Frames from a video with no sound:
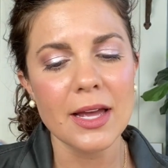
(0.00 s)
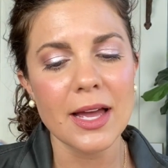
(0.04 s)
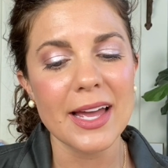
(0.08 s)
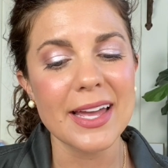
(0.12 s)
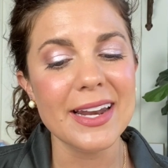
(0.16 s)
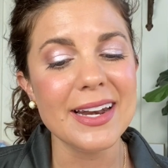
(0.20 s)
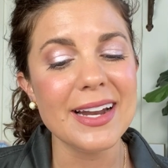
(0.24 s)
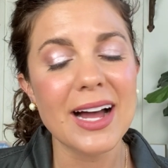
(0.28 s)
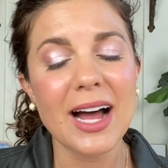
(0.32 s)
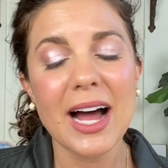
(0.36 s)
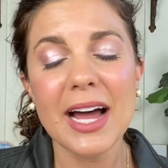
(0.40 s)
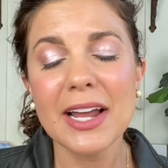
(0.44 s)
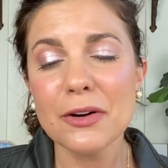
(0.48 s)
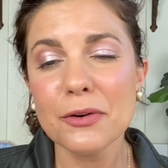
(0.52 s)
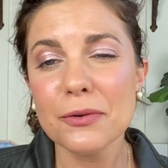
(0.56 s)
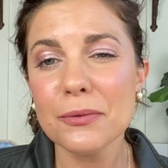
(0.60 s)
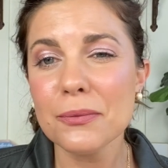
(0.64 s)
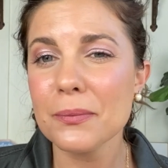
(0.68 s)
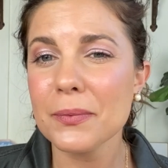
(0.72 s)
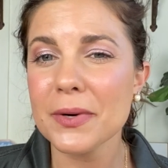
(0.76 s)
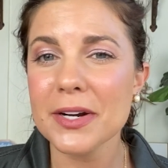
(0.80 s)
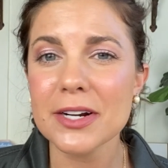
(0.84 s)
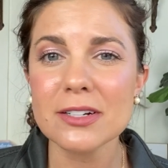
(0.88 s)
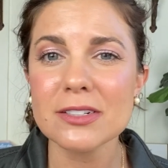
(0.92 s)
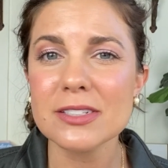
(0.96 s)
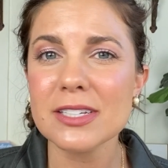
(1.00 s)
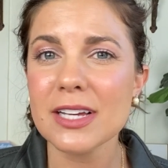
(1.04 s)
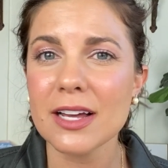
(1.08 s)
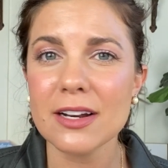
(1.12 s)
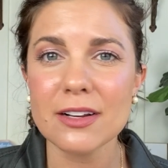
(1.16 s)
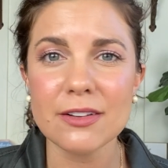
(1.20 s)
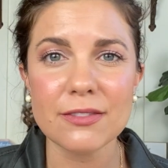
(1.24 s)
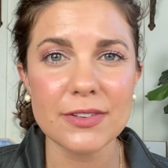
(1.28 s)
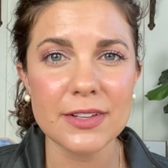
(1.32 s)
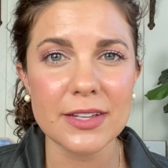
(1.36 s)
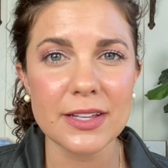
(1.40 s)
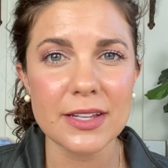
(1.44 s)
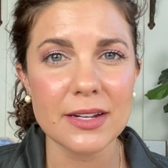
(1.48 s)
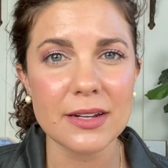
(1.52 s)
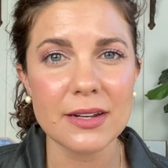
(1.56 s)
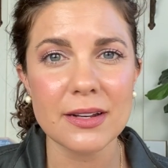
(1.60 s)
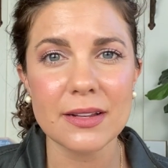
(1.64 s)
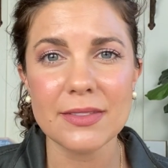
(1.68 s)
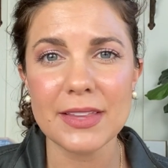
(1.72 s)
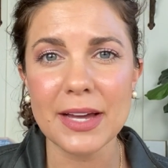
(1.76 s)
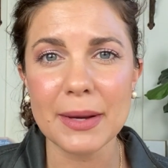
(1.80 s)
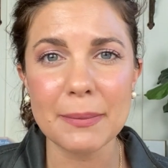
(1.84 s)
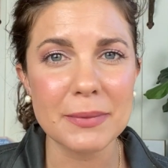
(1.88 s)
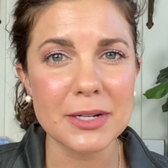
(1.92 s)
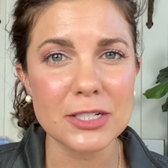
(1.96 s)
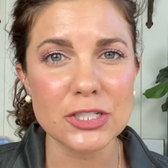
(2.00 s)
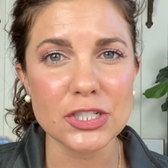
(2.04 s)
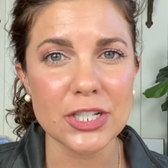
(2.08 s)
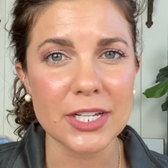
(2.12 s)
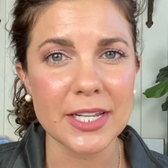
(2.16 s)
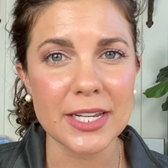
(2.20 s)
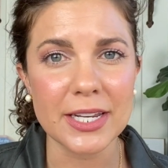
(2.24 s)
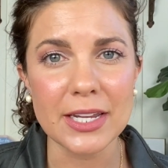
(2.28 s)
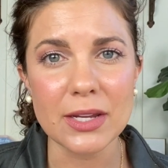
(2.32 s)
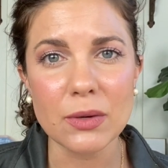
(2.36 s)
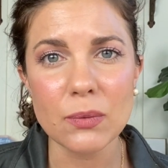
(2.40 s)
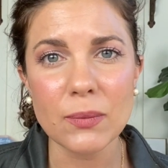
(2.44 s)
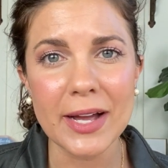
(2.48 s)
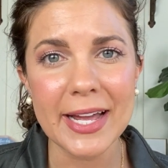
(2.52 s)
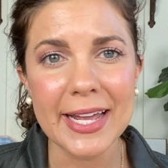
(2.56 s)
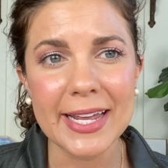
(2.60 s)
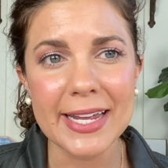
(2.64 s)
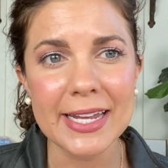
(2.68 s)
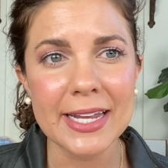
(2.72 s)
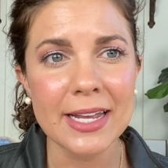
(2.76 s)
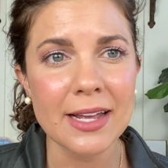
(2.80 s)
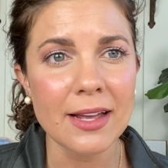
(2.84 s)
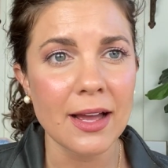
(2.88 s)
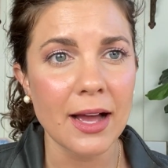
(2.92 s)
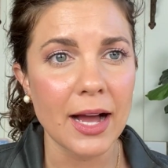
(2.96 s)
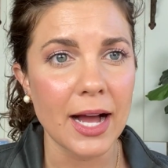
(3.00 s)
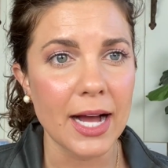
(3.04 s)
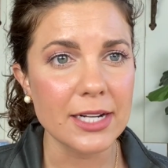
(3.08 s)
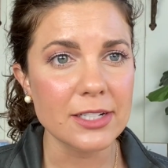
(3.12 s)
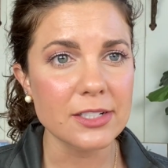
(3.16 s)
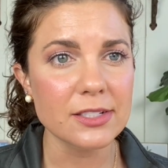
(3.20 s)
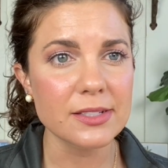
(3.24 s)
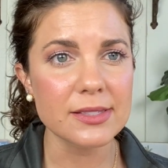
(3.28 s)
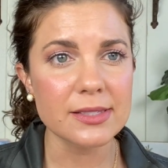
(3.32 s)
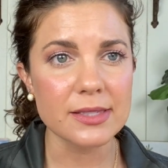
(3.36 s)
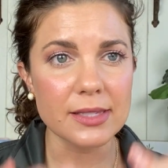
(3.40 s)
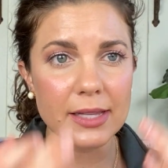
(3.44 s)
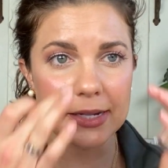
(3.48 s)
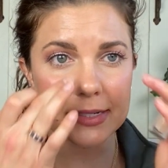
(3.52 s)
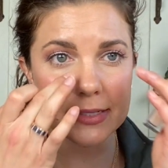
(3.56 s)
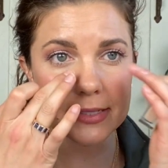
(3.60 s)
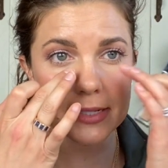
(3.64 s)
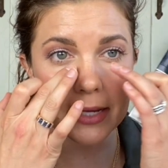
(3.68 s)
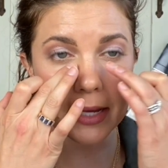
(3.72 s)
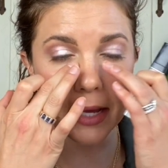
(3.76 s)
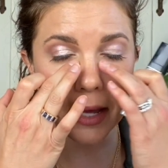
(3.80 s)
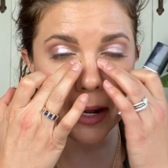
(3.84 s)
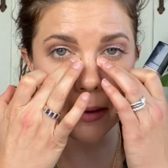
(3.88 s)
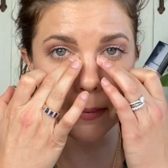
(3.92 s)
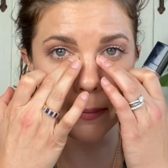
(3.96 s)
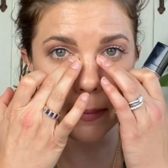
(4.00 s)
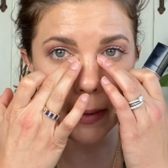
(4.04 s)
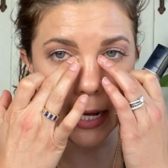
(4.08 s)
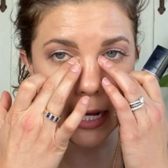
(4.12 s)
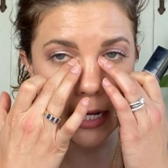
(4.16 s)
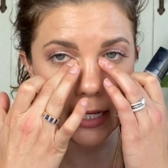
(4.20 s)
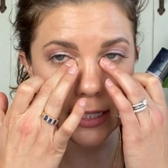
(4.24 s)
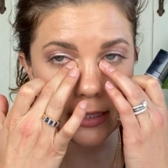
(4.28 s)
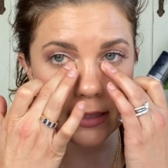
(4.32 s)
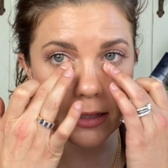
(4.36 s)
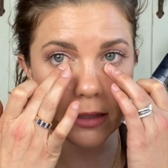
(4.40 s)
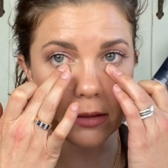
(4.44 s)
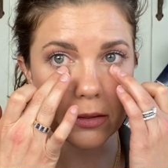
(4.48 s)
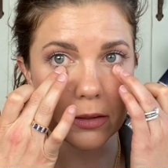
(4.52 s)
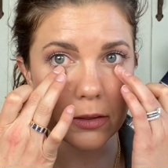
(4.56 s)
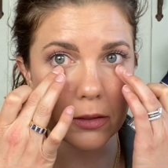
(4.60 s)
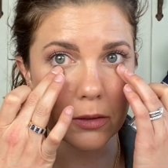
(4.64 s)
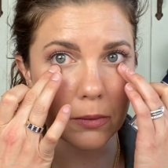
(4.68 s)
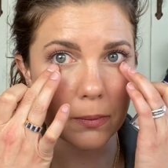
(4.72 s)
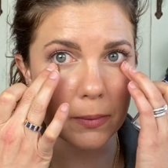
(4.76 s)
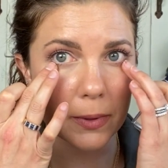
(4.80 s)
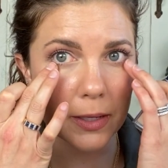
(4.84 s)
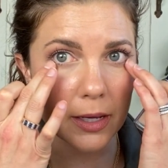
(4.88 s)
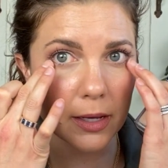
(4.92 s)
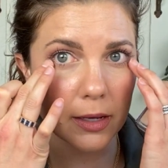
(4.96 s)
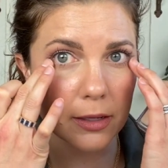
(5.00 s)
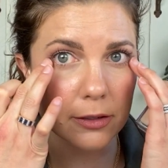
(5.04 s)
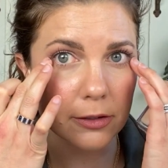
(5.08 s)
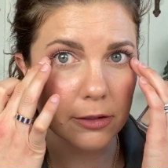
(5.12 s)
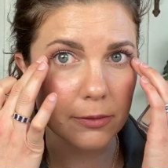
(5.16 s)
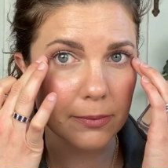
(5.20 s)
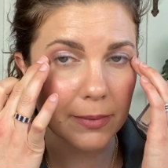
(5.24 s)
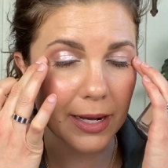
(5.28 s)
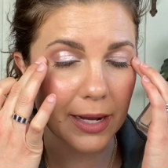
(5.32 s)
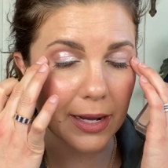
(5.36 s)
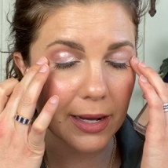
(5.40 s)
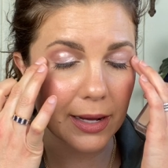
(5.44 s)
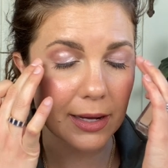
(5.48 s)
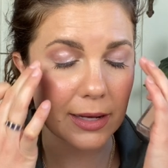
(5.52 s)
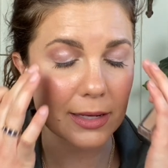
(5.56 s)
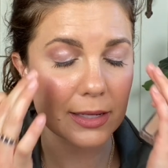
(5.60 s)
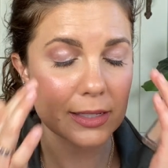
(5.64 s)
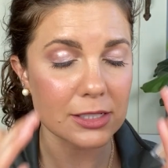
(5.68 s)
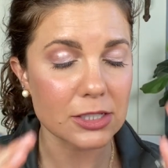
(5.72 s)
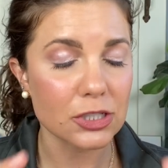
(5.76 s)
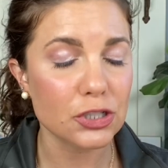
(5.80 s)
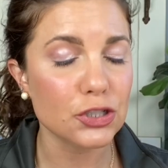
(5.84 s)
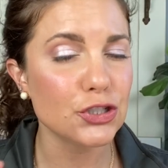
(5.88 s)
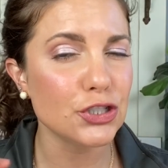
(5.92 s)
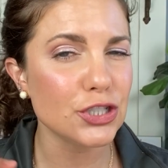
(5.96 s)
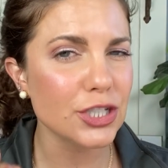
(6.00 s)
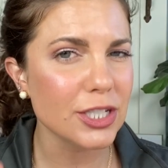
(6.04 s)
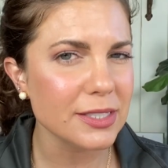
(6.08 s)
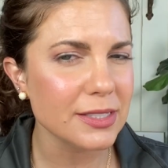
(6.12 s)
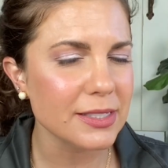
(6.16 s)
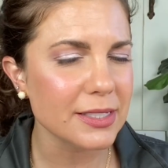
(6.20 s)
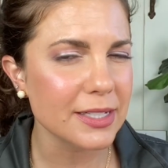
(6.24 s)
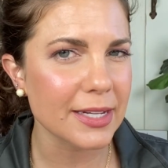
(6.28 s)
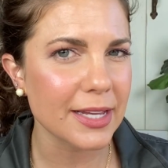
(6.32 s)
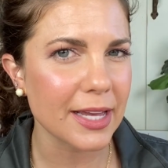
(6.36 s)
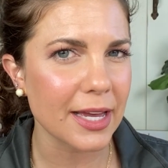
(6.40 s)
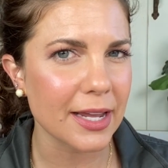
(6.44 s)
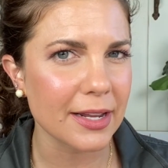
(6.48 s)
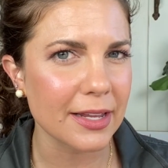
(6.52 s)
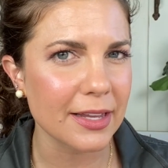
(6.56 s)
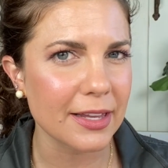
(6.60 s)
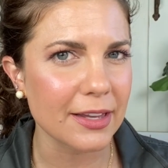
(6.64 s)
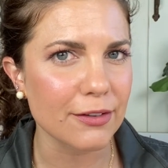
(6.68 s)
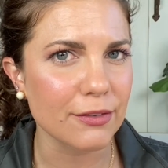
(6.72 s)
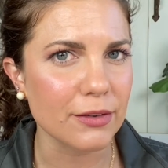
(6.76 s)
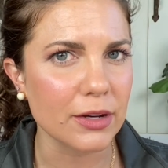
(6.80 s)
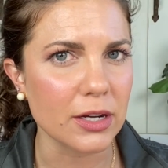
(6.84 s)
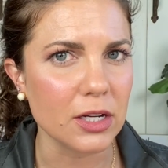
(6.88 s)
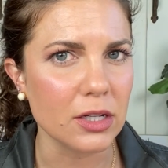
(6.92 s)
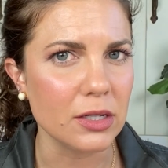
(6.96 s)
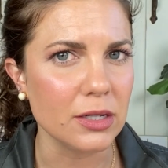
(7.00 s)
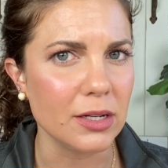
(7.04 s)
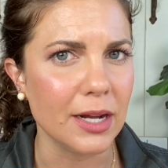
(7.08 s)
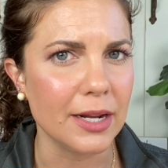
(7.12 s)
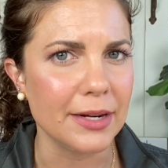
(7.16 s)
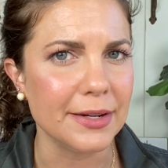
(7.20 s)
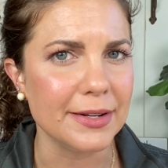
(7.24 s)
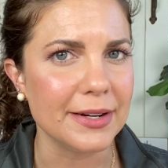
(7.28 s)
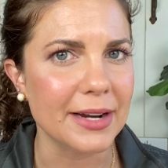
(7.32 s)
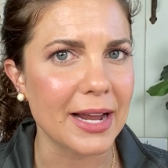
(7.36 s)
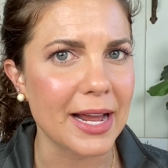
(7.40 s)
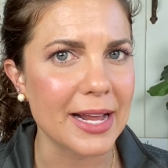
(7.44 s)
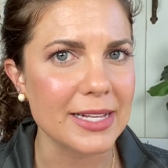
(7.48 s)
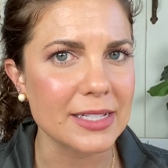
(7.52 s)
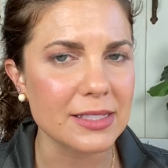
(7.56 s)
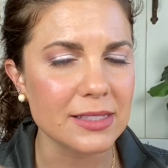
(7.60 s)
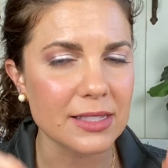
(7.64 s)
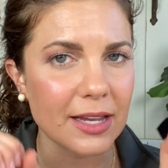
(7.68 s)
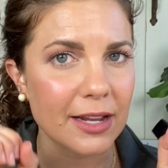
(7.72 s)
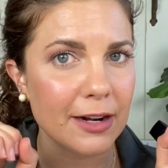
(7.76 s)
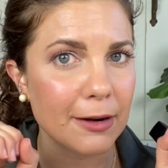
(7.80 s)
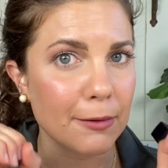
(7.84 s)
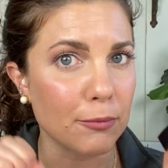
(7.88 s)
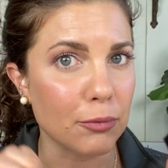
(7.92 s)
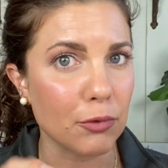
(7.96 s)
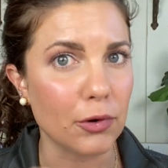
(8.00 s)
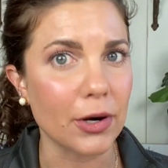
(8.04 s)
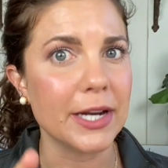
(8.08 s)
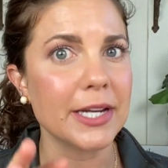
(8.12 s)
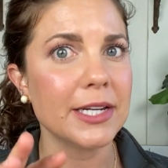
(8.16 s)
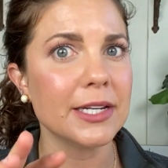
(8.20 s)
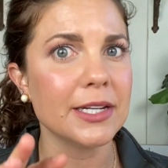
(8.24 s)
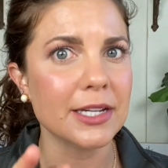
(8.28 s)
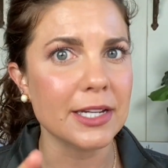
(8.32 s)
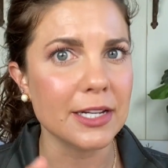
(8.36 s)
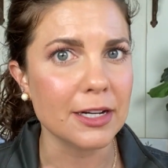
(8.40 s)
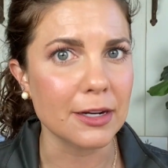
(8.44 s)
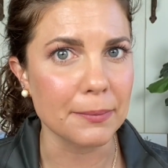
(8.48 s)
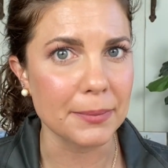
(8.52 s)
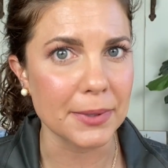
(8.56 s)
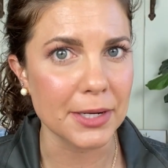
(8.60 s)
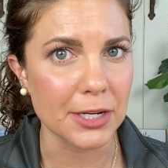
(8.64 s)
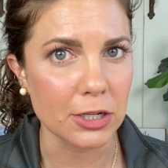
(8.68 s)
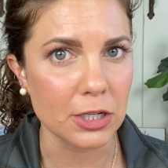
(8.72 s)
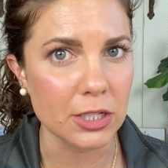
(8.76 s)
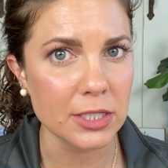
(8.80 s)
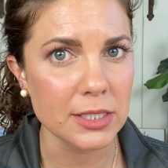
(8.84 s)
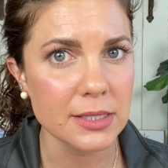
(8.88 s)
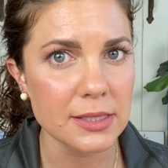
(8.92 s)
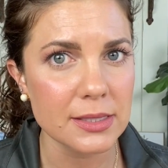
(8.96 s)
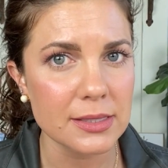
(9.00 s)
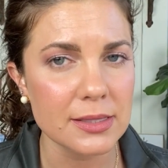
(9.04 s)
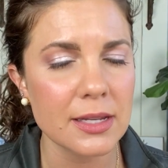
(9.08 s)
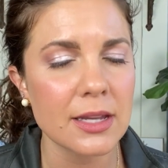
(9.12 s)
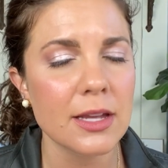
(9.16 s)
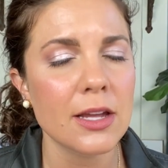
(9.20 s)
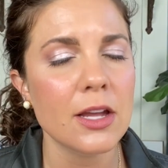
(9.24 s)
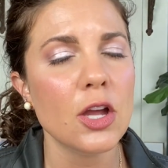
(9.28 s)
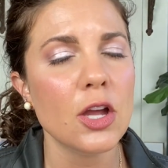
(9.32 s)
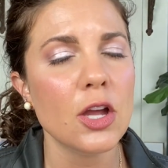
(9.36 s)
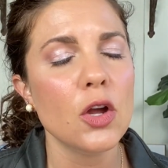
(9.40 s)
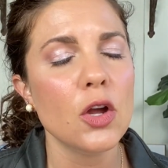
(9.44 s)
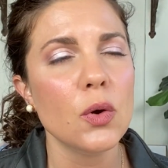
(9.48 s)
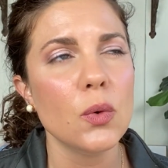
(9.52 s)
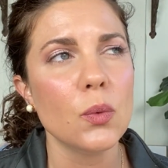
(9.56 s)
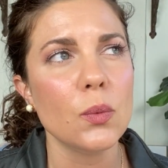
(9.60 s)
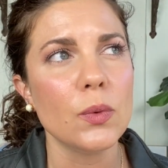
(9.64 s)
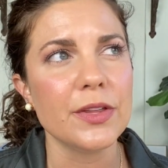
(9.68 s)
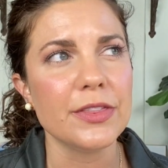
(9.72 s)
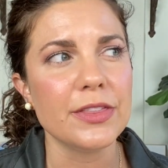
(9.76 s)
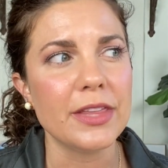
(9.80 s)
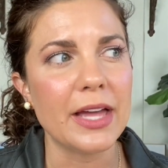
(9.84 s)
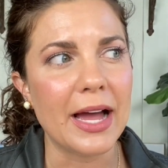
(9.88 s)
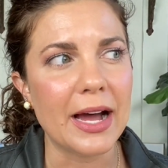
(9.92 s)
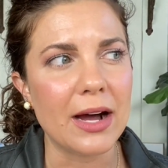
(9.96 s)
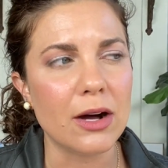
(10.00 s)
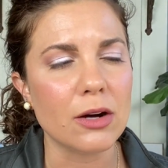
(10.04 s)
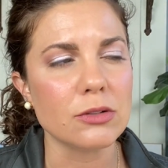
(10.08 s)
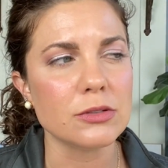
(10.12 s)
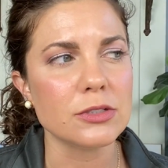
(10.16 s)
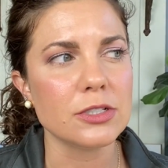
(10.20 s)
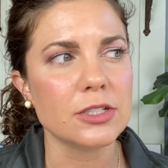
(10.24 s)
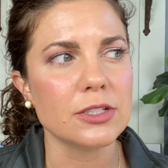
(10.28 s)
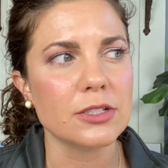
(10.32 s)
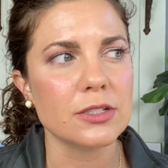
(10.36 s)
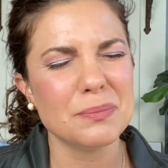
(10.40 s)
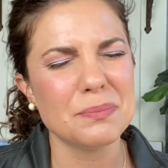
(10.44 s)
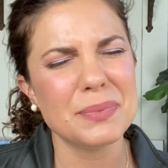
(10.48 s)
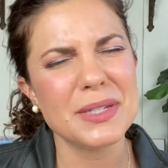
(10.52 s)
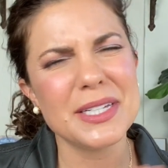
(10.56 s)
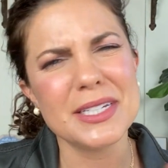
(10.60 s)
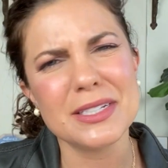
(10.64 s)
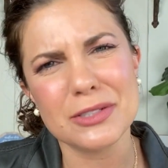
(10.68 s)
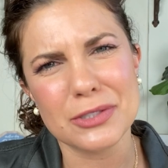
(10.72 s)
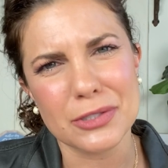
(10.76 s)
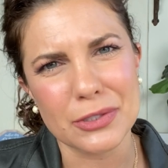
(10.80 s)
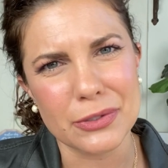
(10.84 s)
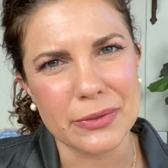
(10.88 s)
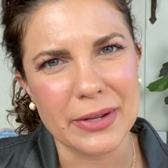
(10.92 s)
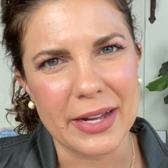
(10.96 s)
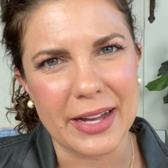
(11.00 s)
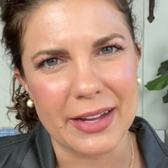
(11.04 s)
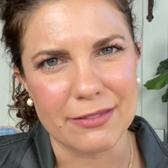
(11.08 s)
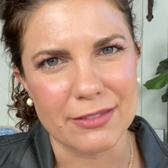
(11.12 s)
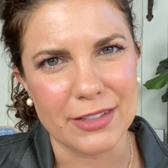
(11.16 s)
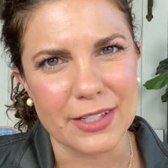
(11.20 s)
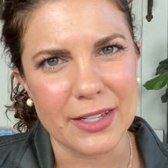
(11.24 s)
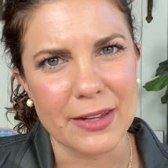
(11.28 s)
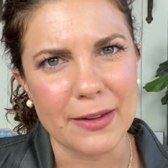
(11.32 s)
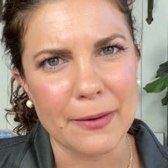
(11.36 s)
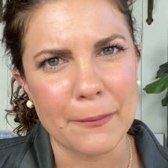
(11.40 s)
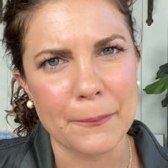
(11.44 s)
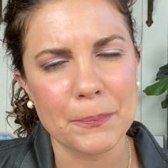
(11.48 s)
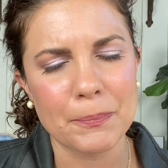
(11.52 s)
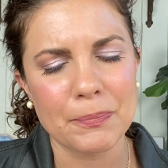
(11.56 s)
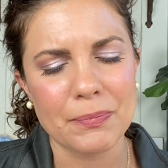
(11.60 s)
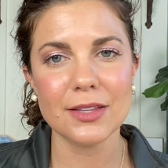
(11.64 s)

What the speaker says: And I don't wear a ton of it that much anyway. I just like to kind of pat a little bit under my eyes just to kind of give a nice kind of brightening appearance without being too heavy.